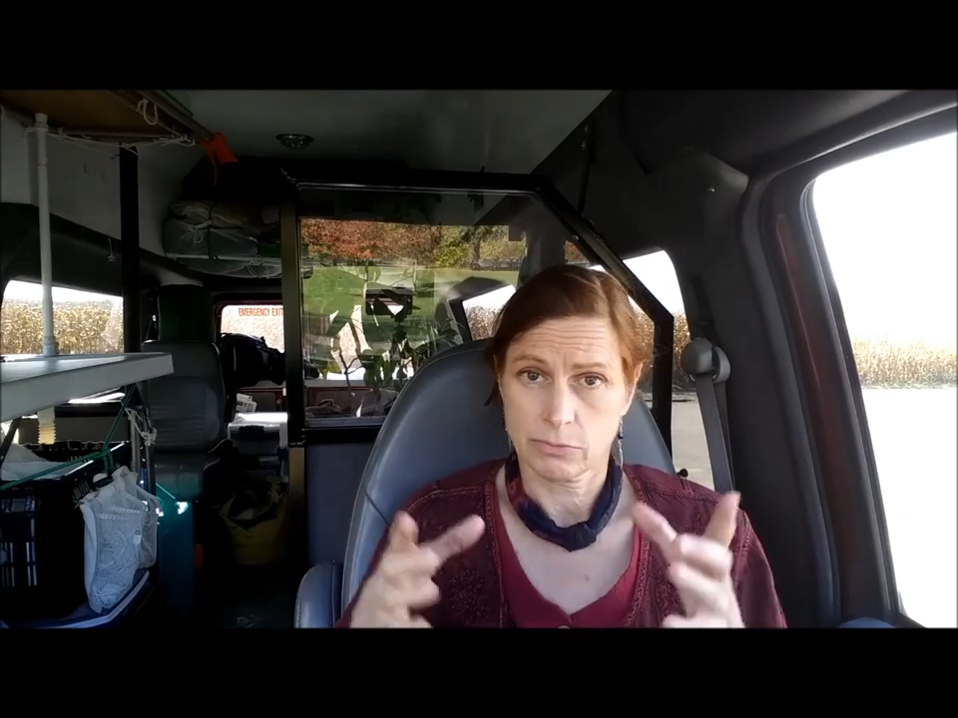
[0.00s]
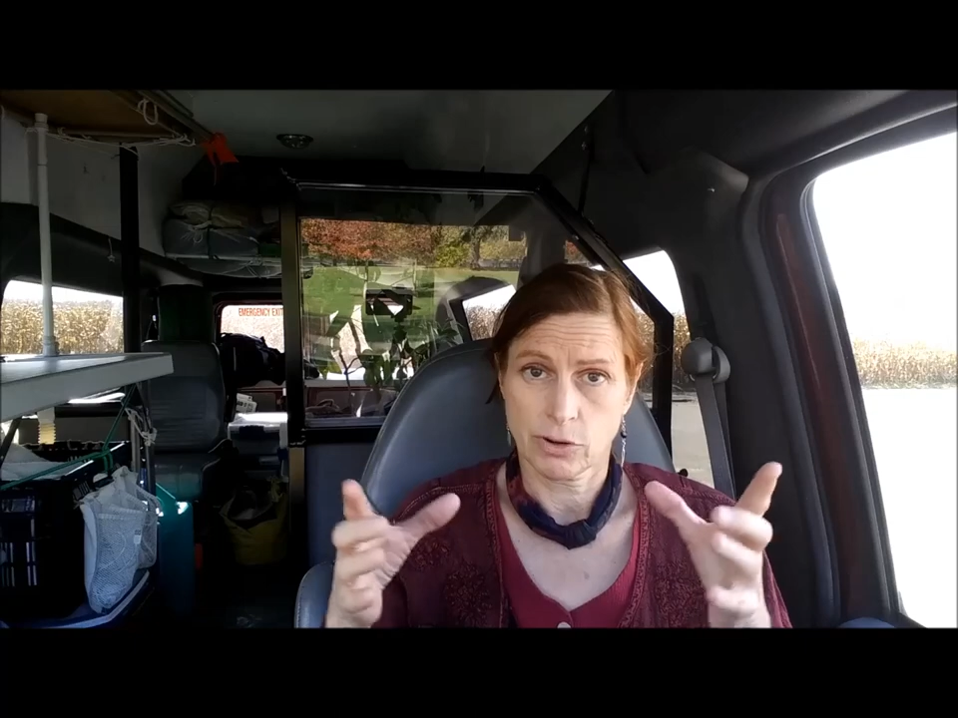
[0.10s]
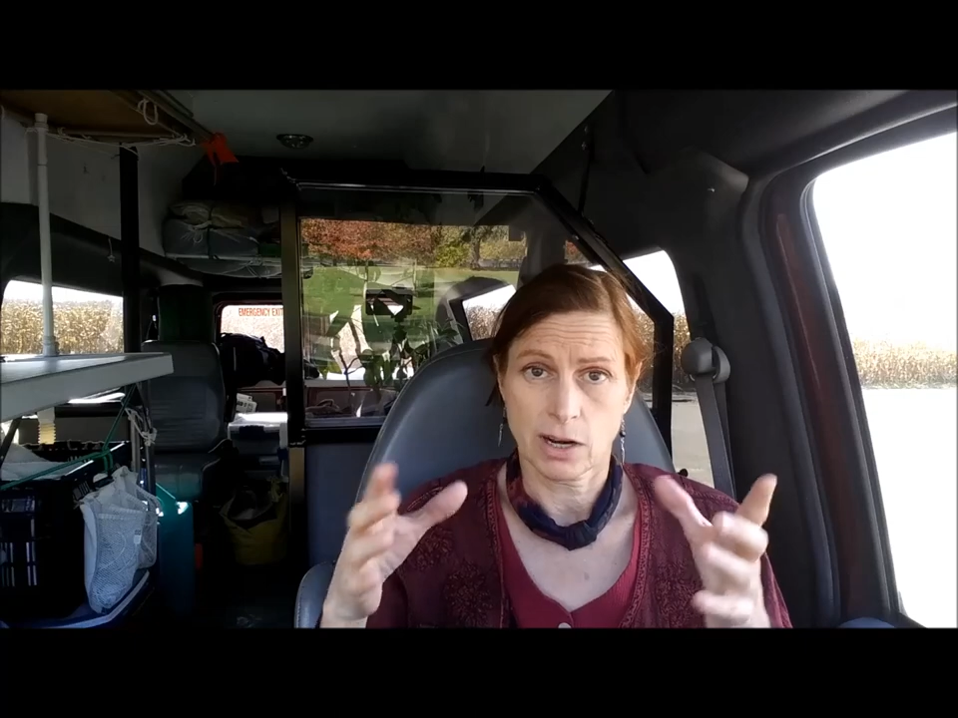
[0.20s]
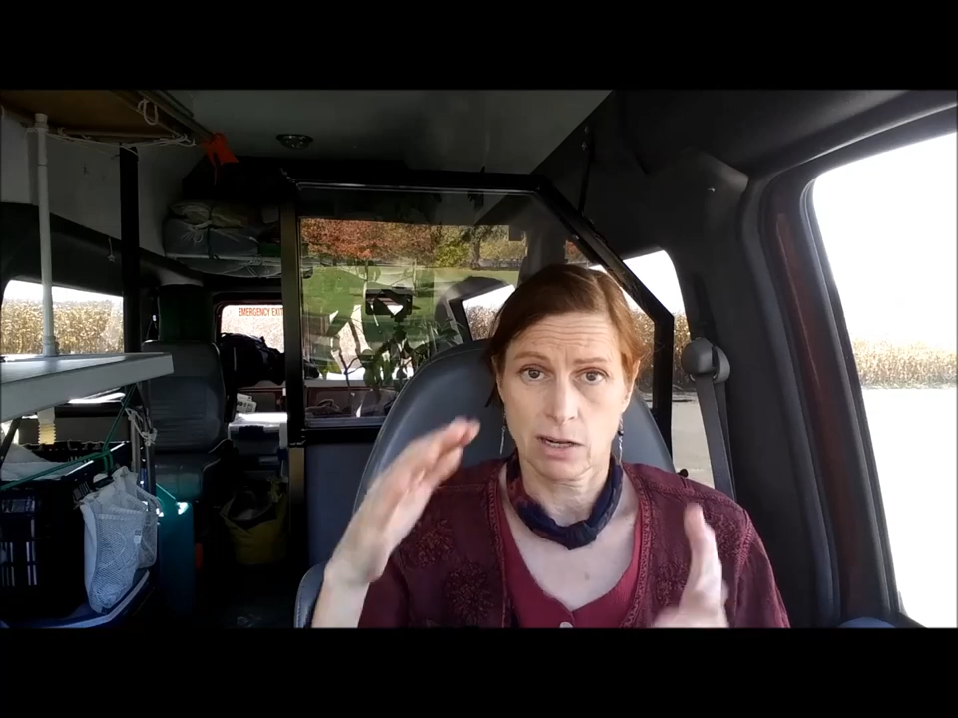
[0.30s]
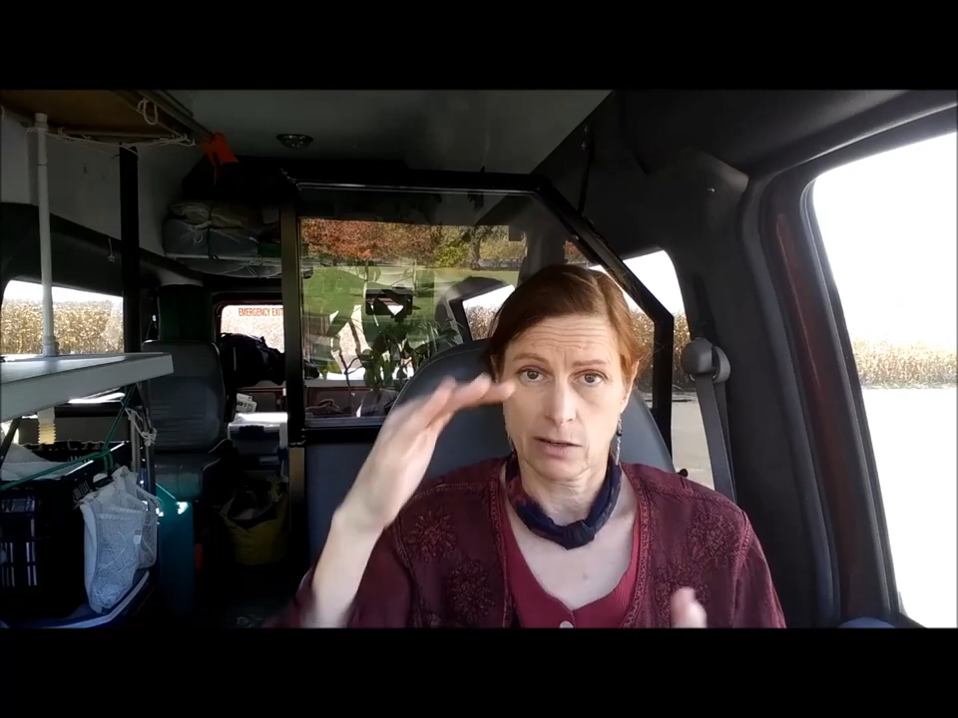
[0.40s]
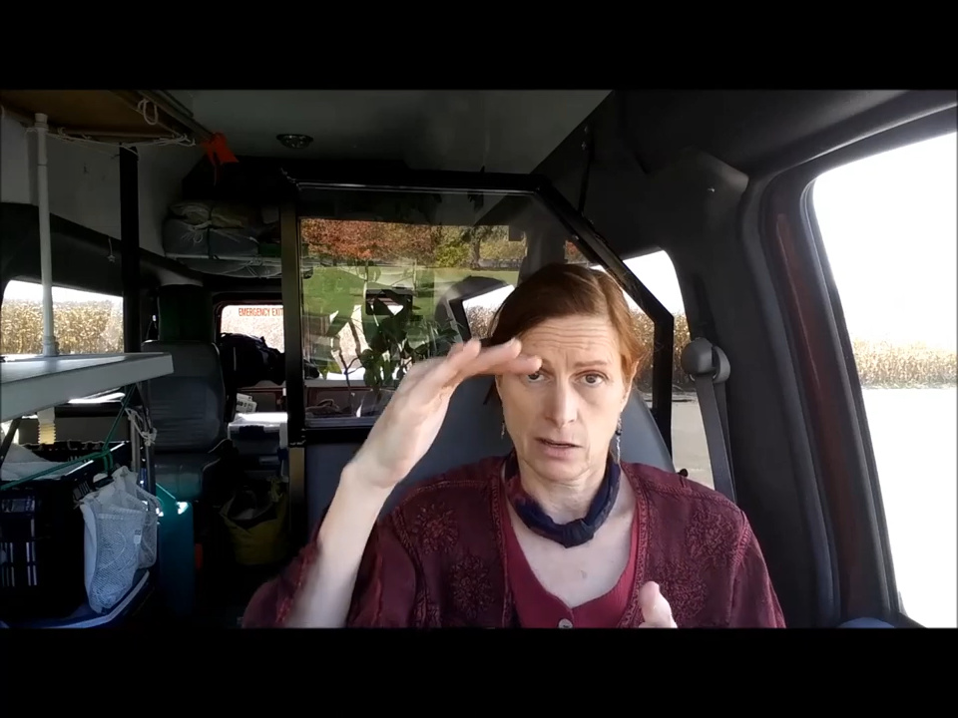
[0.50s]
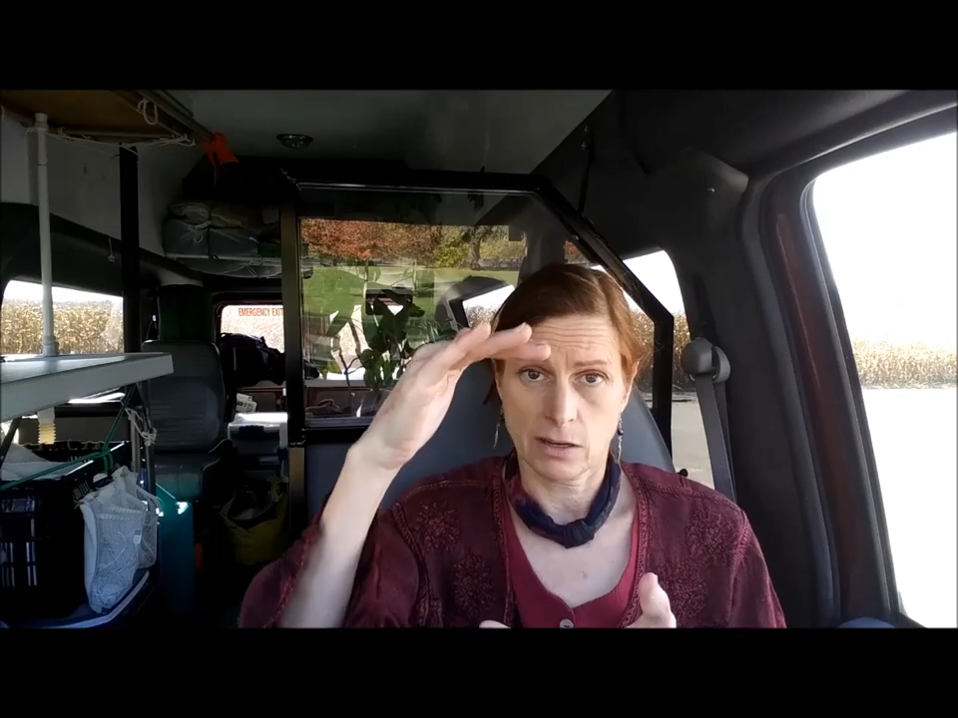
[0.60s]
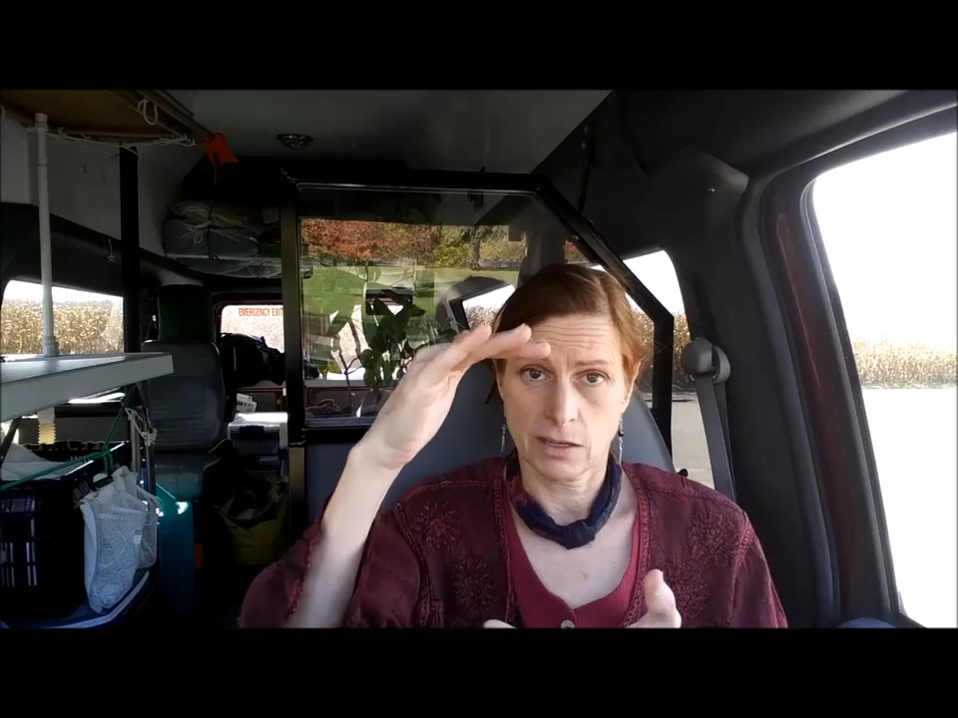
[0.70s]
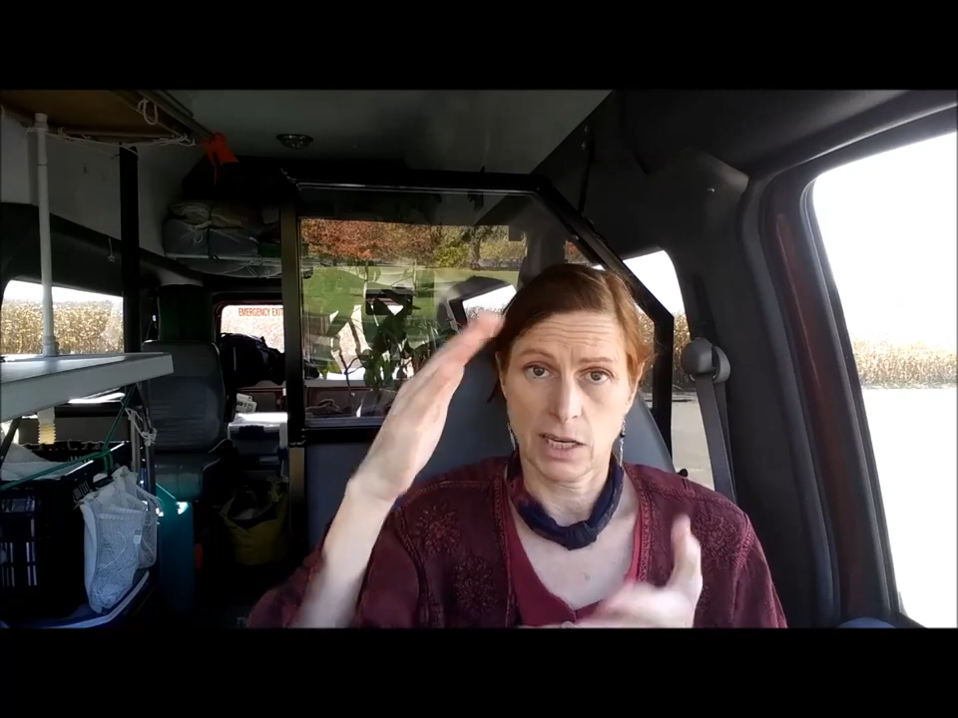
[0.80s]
pro uh,